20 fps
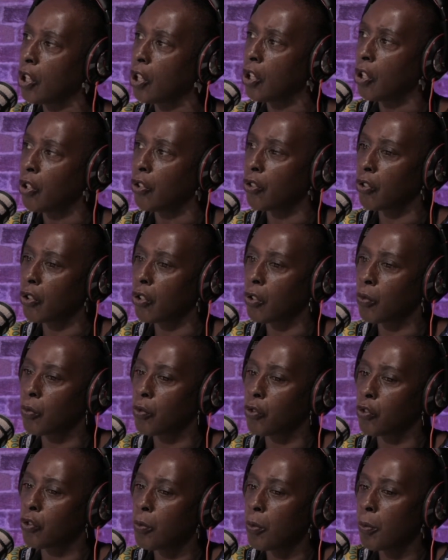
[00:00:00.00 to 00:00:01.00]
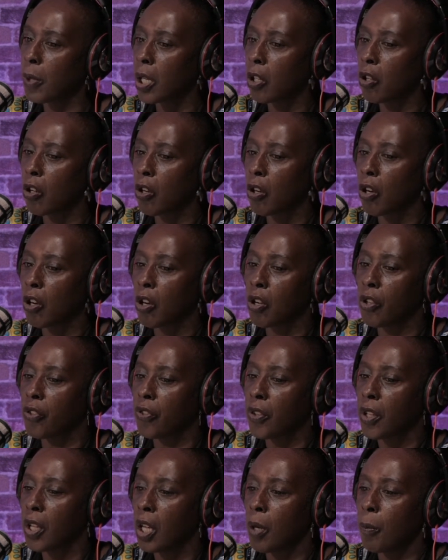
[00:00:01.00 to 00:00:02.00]
So some of my cards,
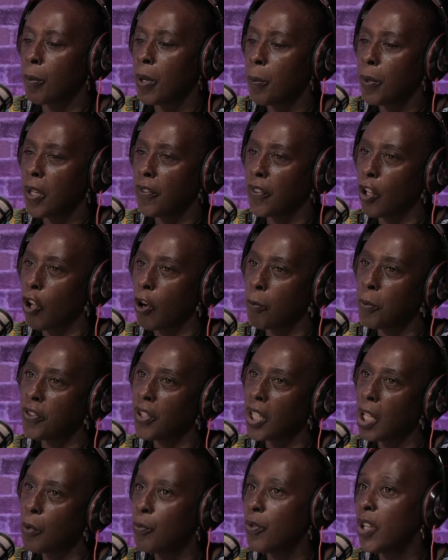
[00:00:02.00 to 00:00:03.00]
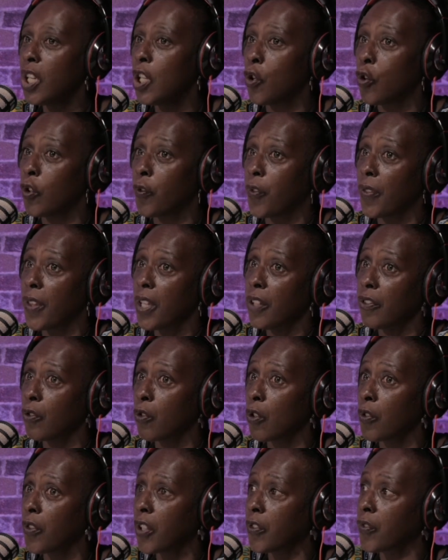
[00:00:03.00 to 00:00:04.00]
people have said, "Oh, Mitchell, that would be really good for this or
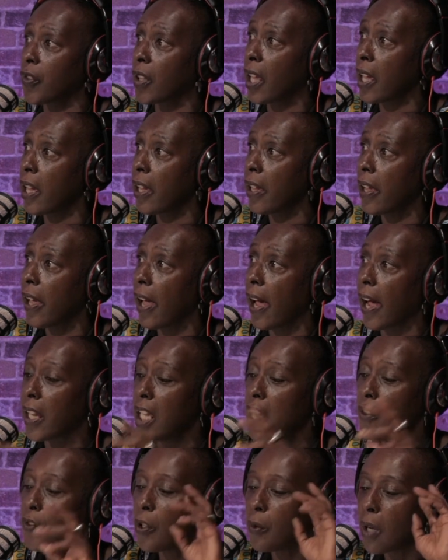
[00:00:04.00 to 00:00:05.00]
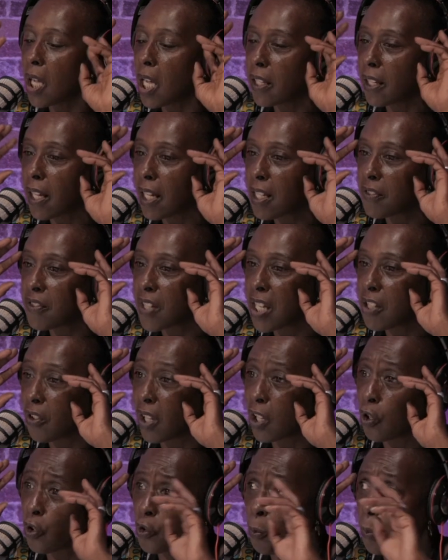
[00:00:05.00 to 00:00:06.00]
this for that." And even though I had intention, I
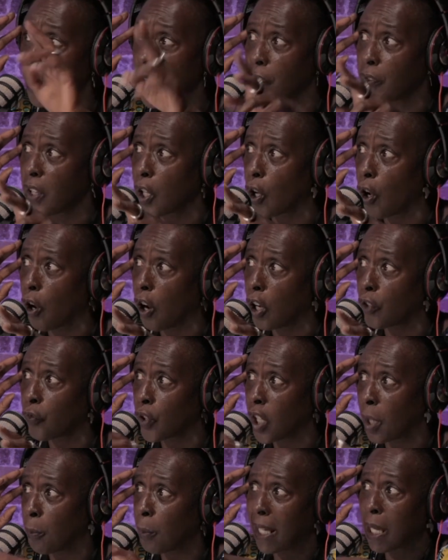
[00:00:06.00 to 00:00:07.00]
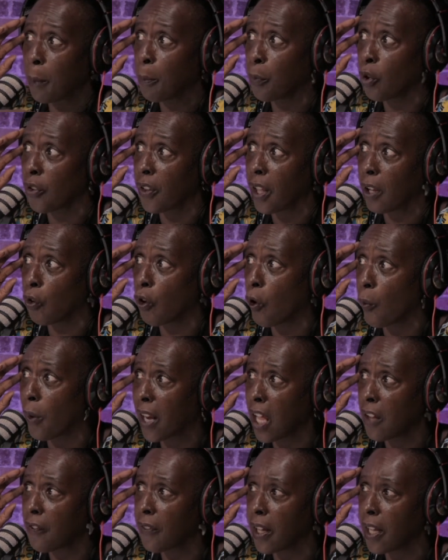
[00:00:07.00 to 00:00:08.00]
go to birthday card for like a brother or
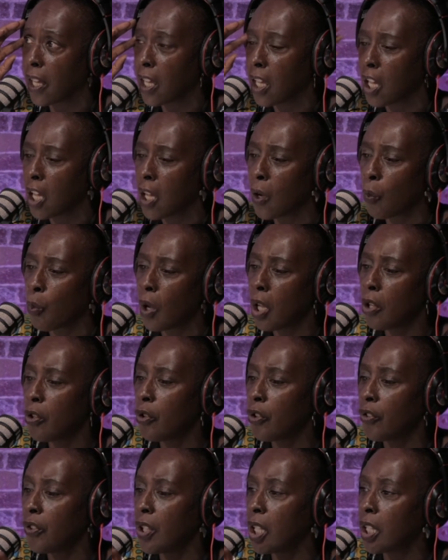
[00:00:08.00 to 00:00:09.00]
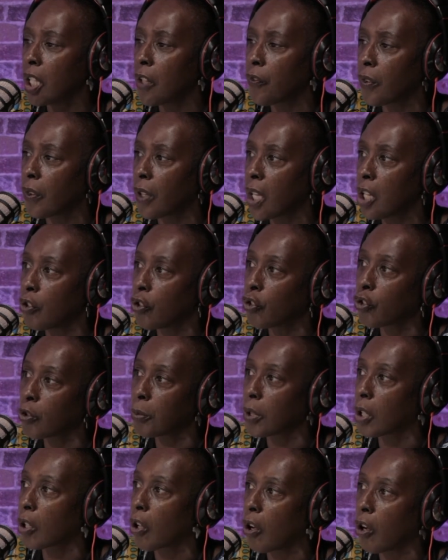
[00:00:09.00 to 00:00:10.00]
whatever, when you see the different nature of some of the
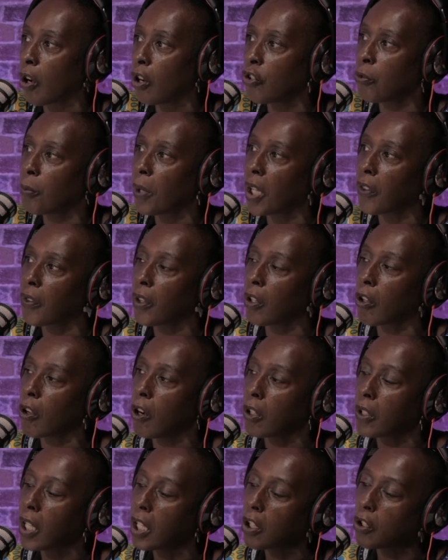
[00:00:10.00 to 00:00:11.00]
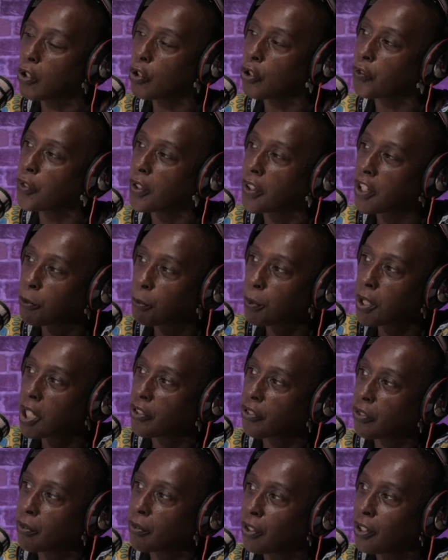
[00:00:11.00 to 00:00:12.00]
cards, you might think, "Oh, that goes for this
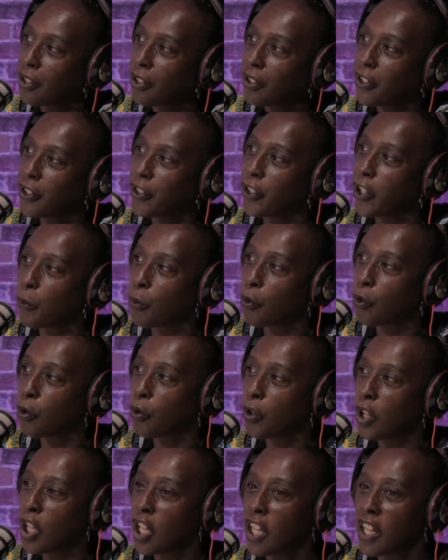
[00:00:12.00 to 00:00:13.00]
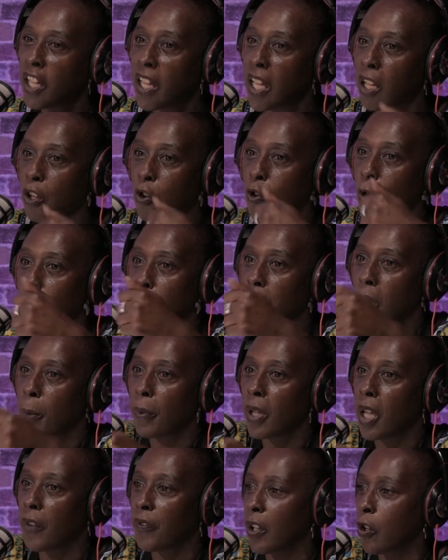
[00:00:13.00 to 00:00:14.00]
person," or it could be a
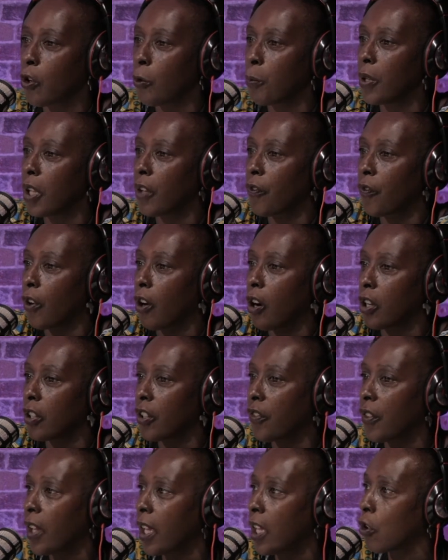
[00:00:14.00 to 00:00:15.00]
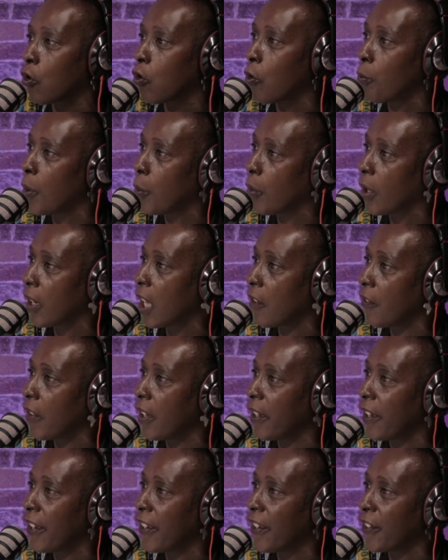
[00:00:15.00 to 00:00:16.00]
birthday, it could be a Father's Day, it could be whatever,
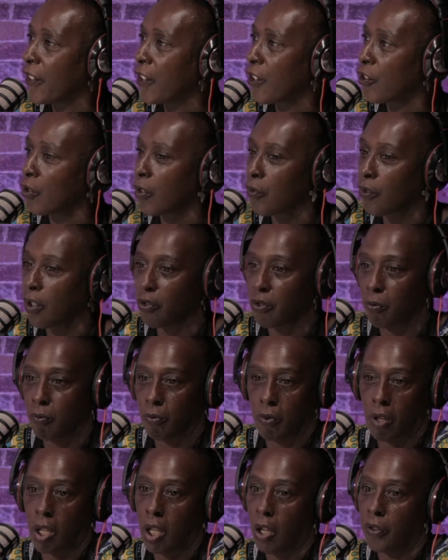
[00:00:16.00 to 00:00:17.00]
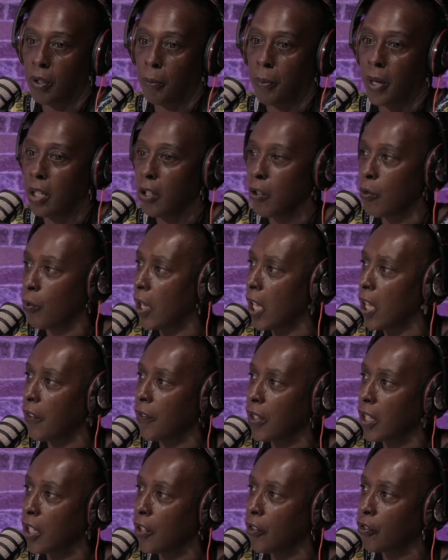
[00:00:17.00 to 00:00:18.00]
So I've got some elder men or whatever it
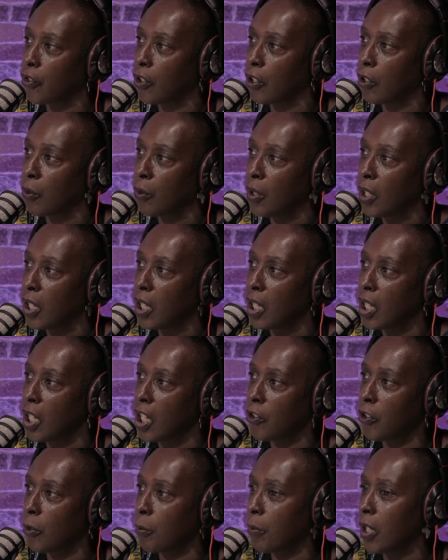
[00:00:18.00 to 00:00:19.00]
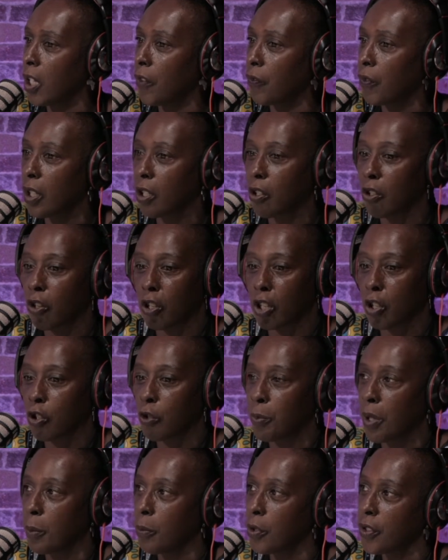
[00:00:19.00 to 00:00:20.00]
is. So it's a birthday card, it could be
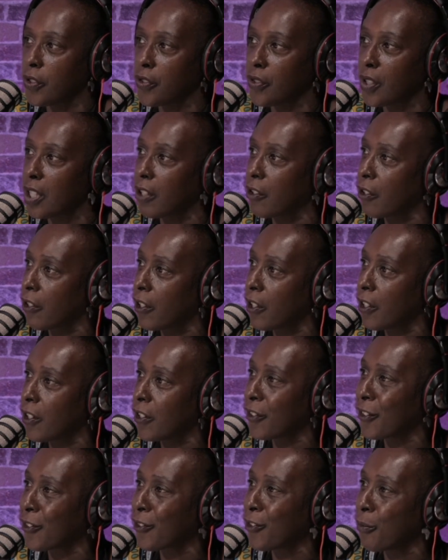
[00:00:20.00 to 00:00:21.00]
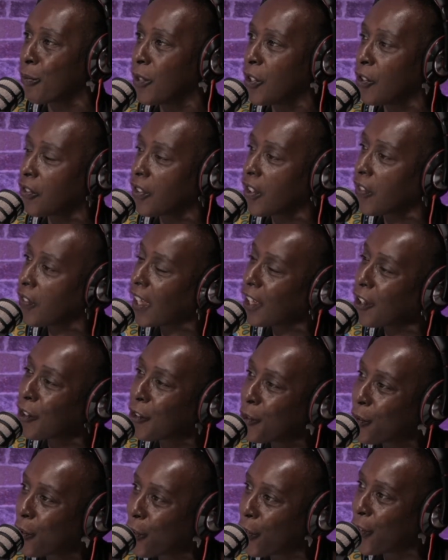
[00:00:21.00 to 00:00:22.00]
a Mother's Day card, it could be just a thank you
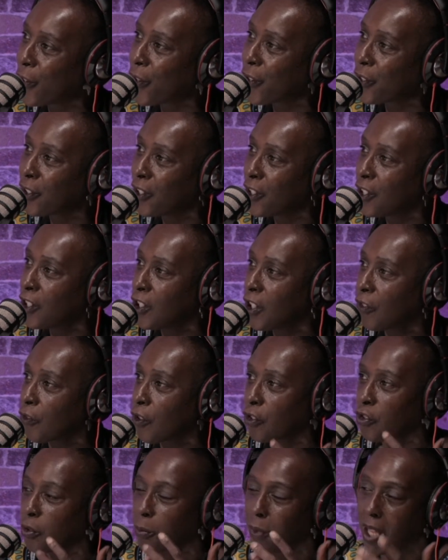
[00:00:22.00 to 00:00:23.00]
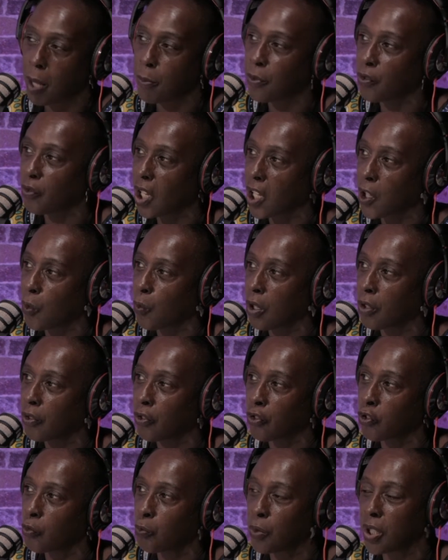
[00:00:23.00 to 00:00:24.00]
card. I've got some abstract ones,
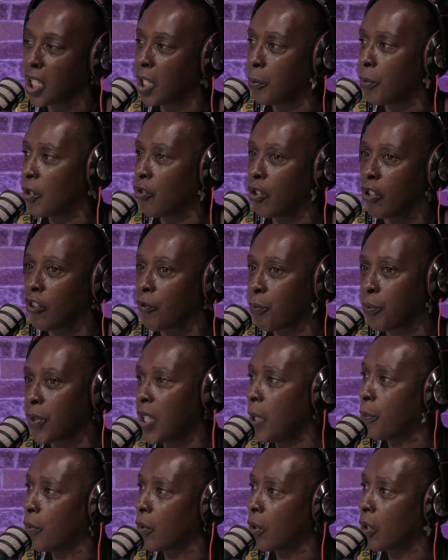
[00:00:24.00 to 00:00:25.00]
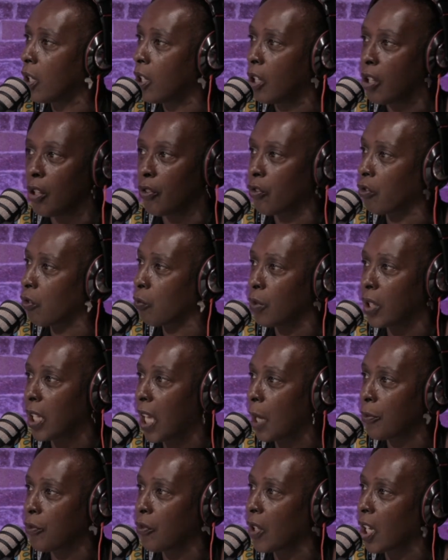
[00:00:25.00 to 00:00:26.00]
some with imagery of people, some with
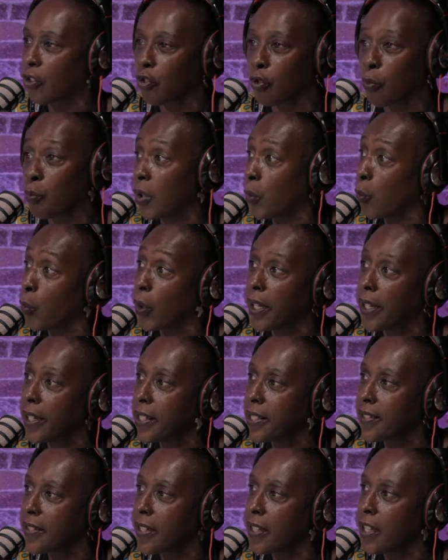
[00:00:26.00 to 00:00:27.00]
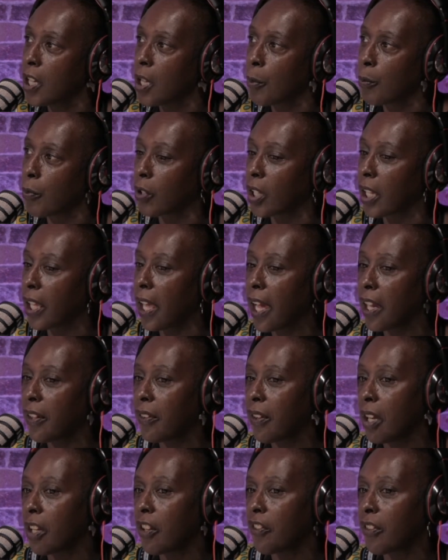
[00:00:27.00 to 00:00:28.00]
abstract, some with words. But the
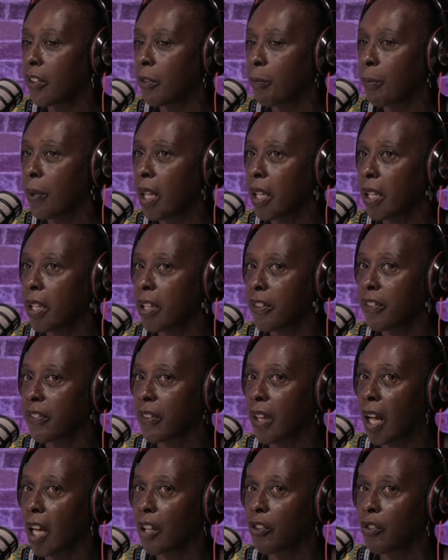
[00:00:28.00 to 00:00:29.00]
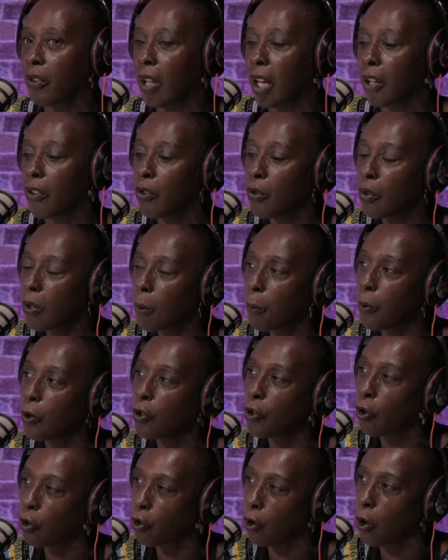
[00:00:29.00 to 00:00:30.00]
idea is it's blank inside so that you can put
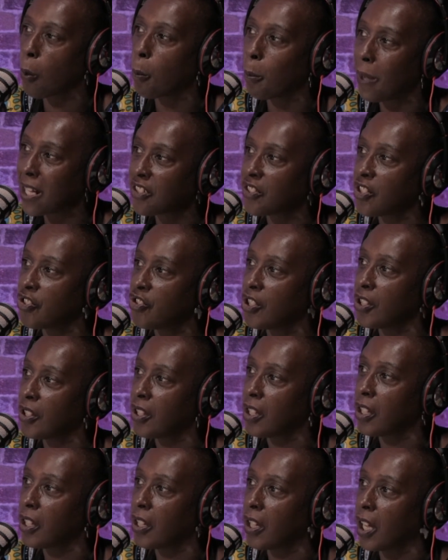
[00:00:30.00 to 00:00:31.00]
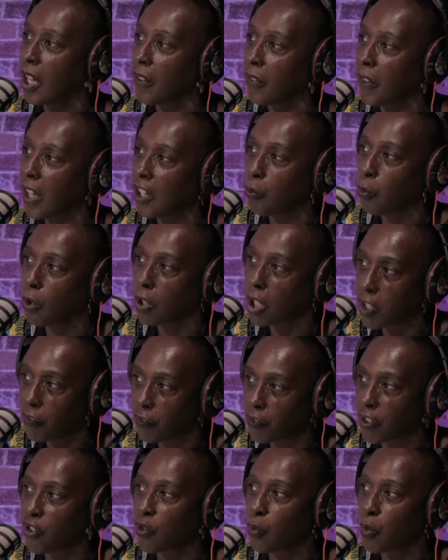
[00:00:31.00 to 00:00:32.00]
your own message in, and that's what gives the
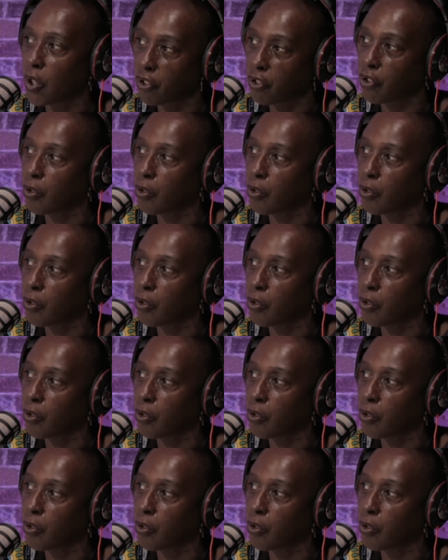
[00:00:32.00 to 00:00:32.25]
twist to it.